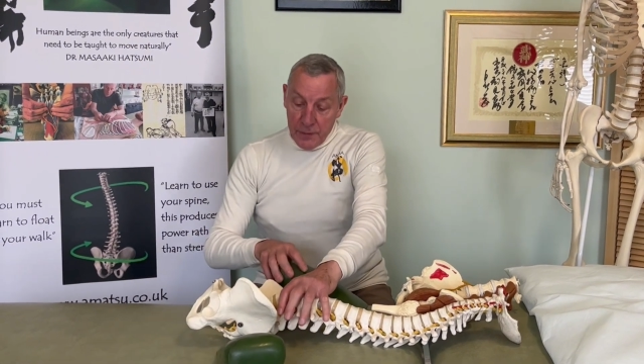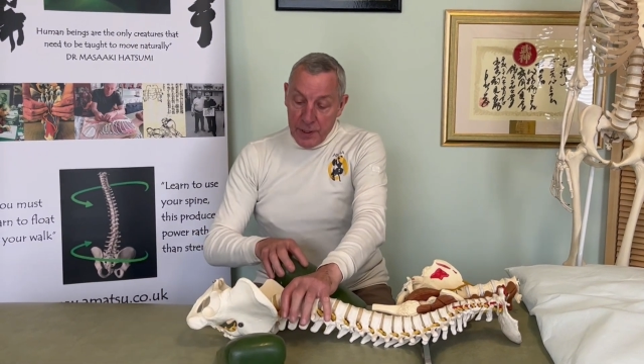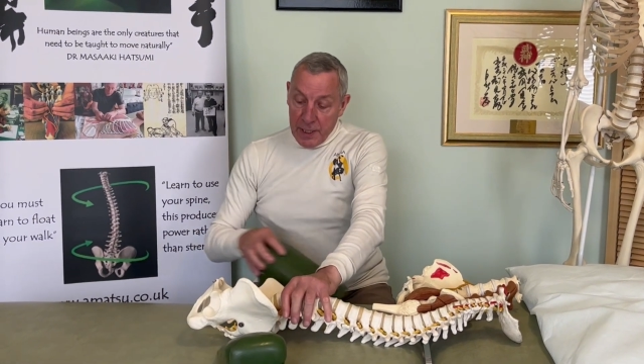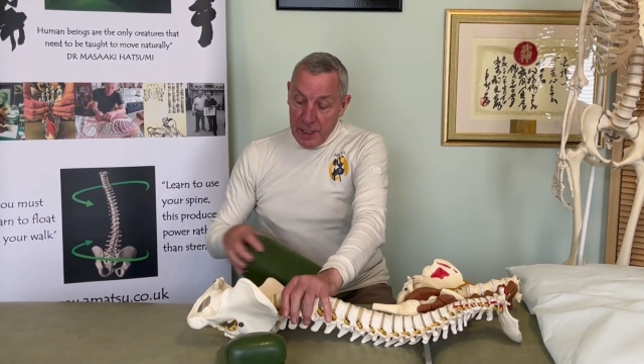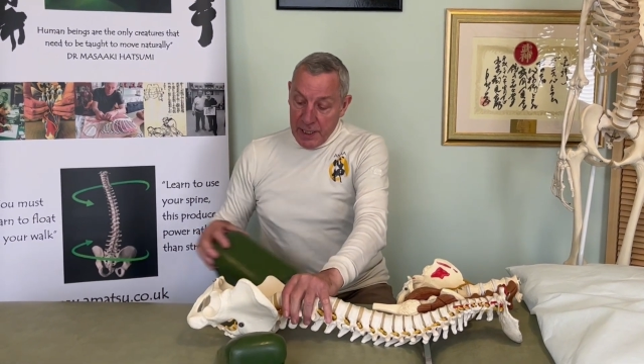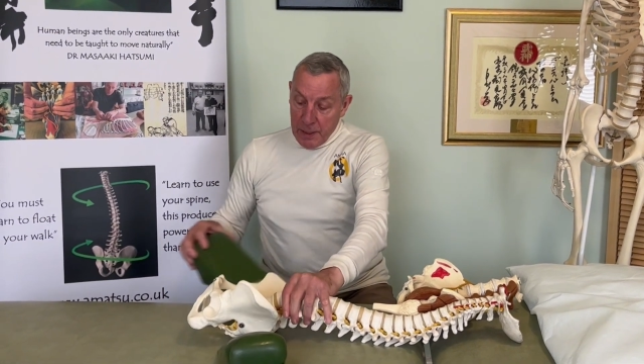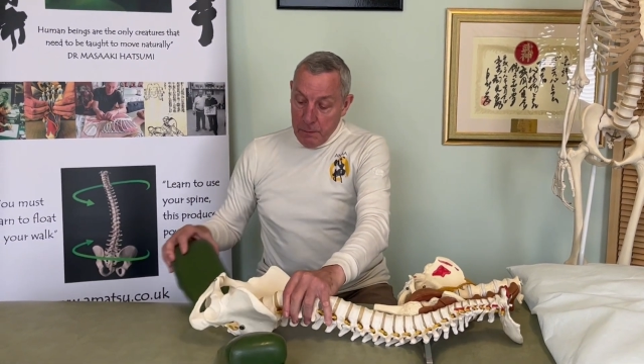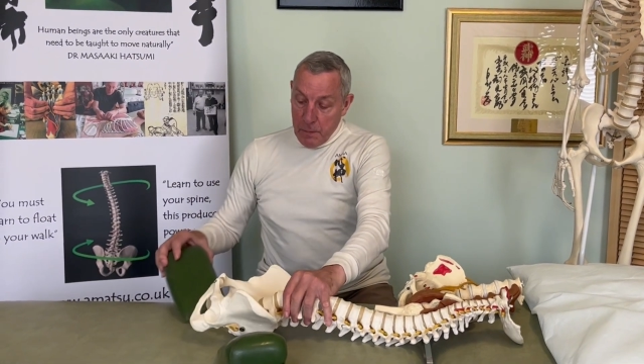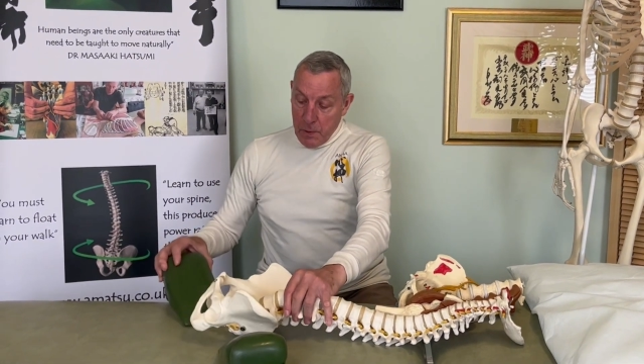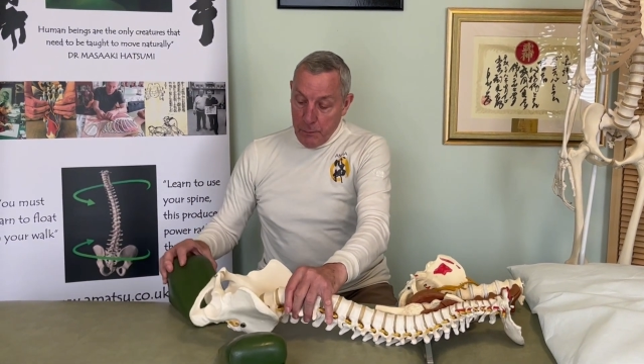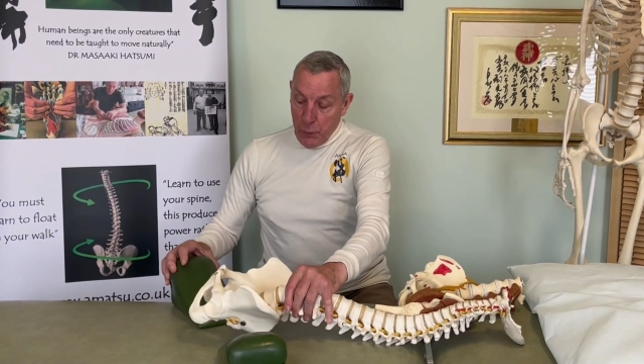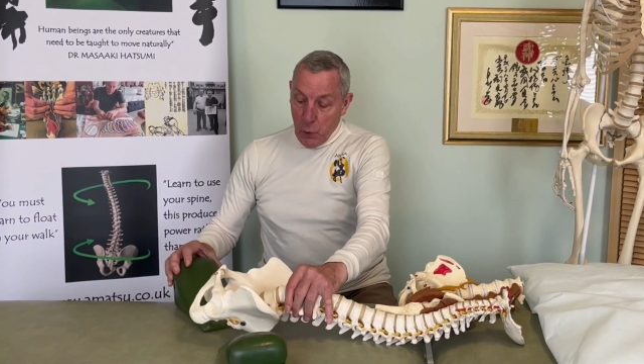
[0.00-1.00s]
the ilium
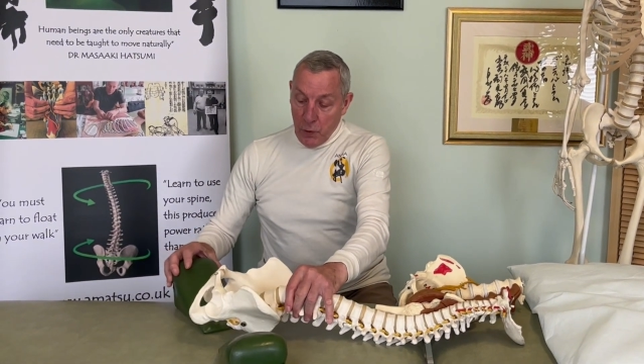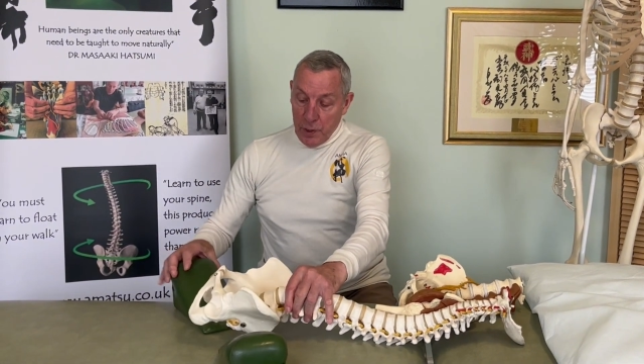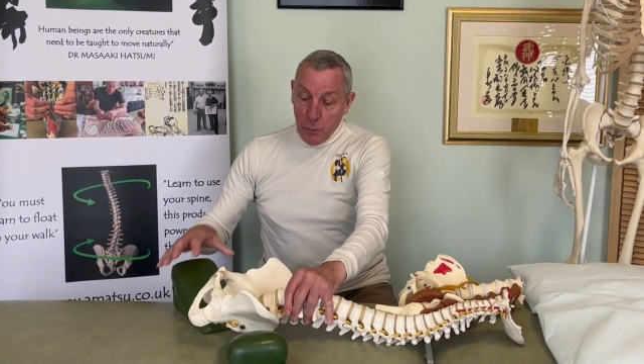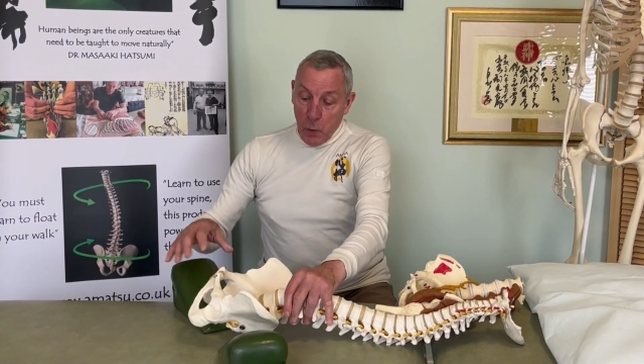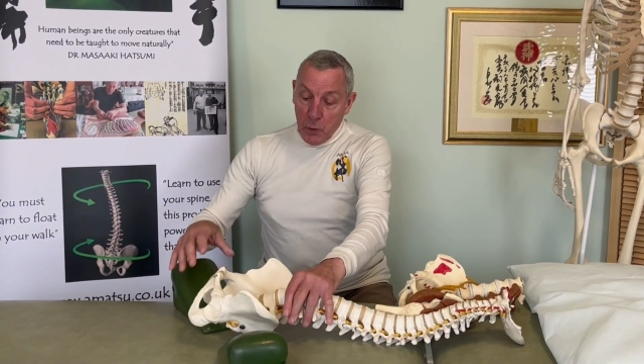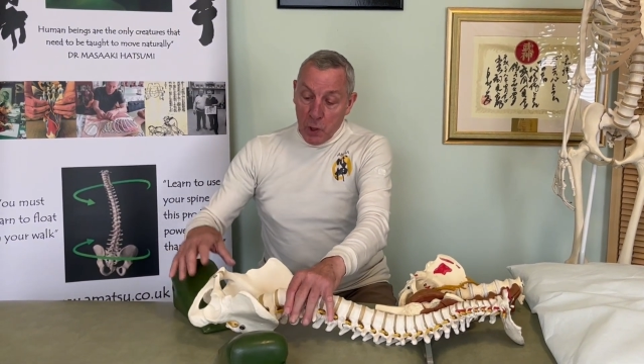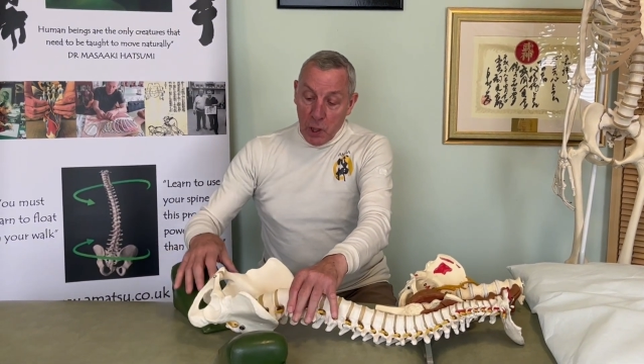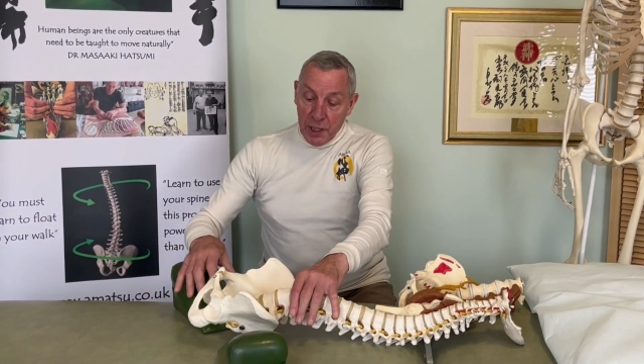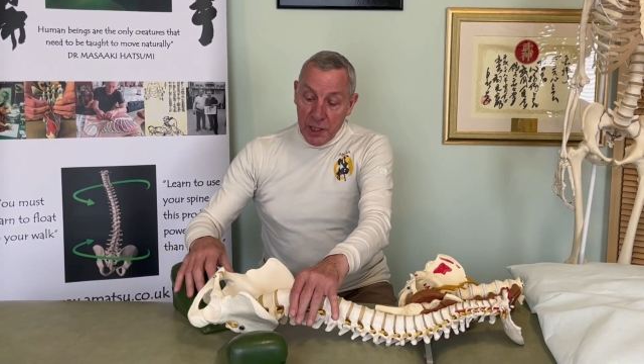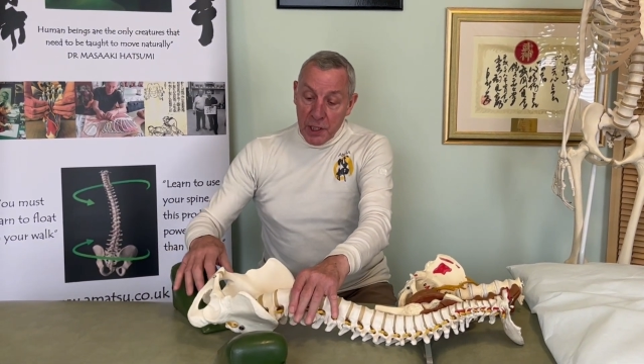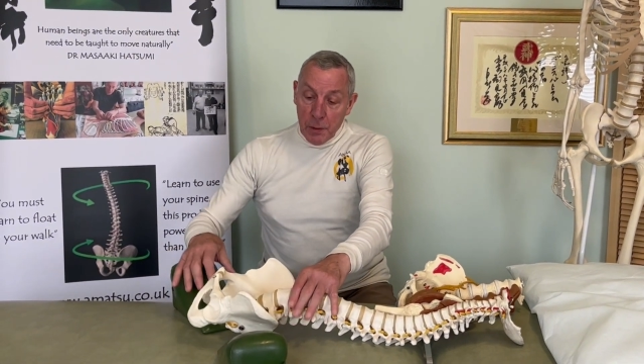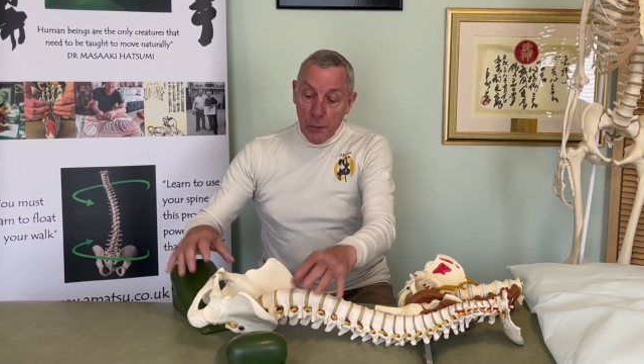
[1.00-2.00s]
bone and what we call the
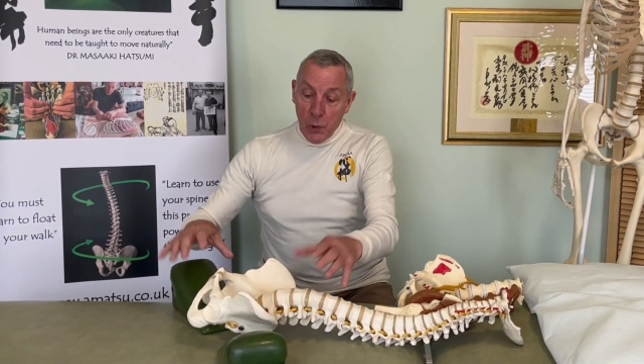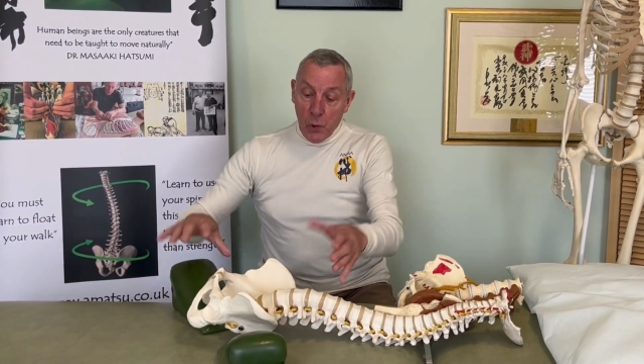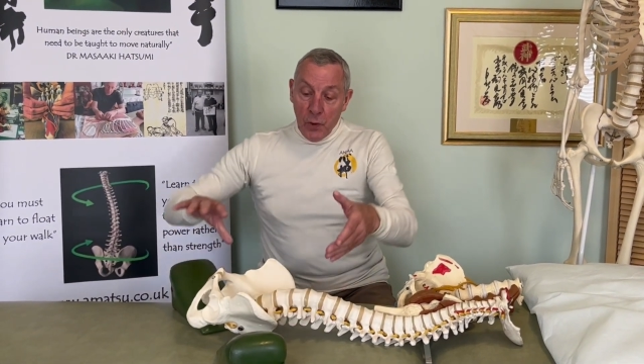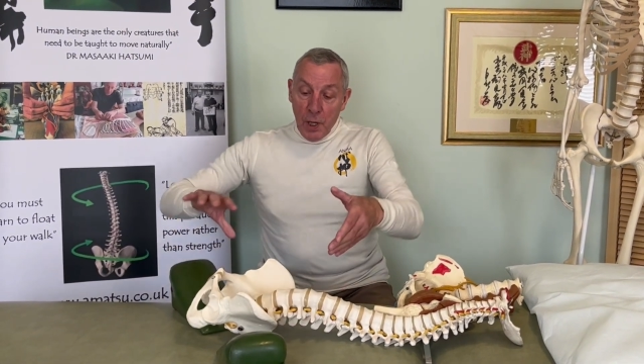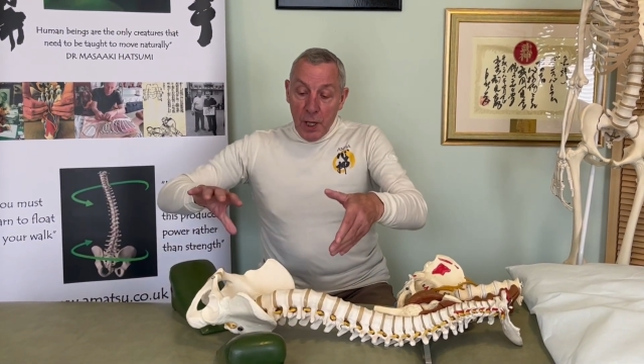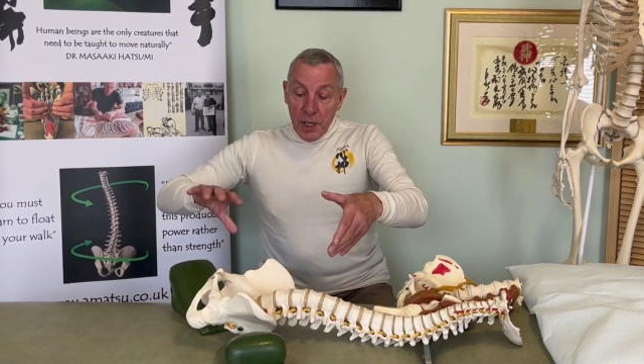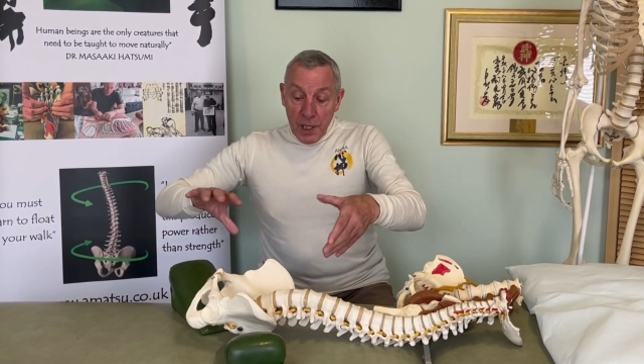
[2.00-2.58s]
ischium bone,